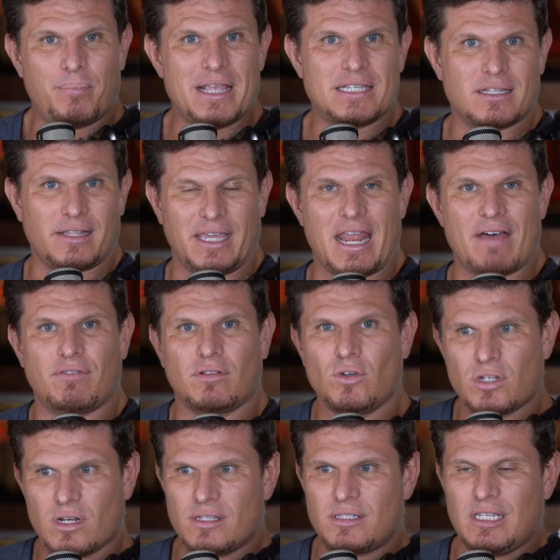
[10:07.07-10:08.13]
basically an
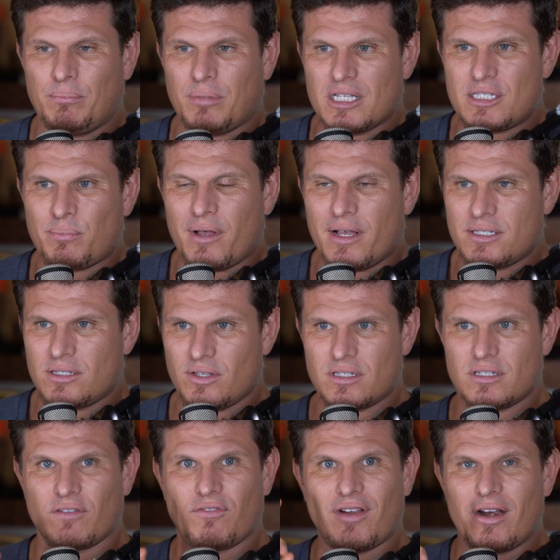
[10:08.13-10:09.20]
evolution of C++. So this
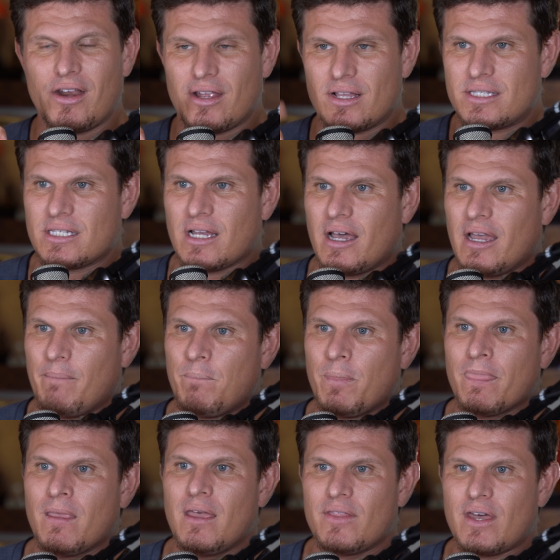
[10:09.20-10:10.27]
is a very good sign
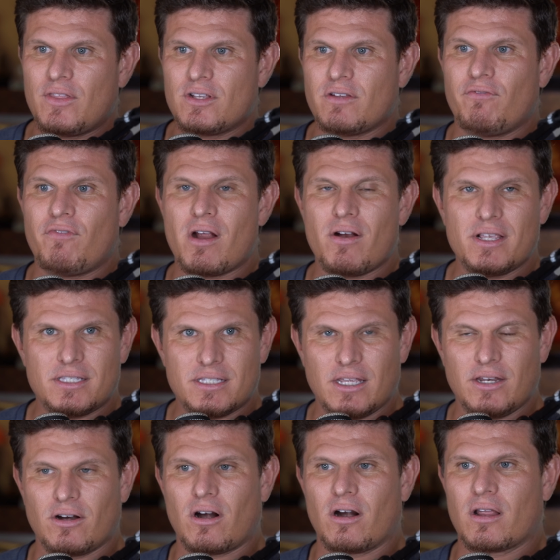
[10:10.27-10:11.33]
that there's a very
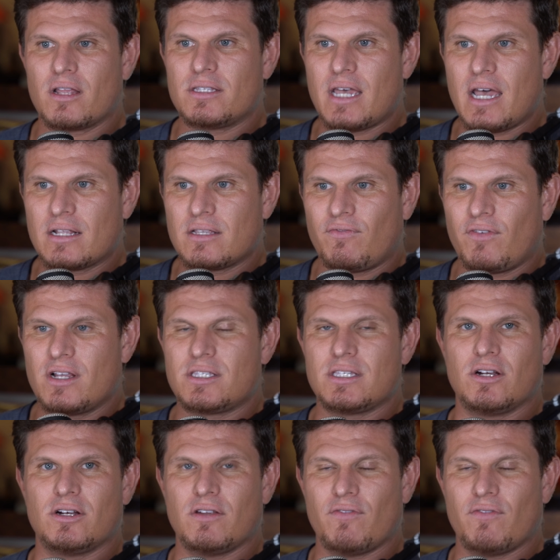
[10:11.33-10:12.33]
senior architect, very senior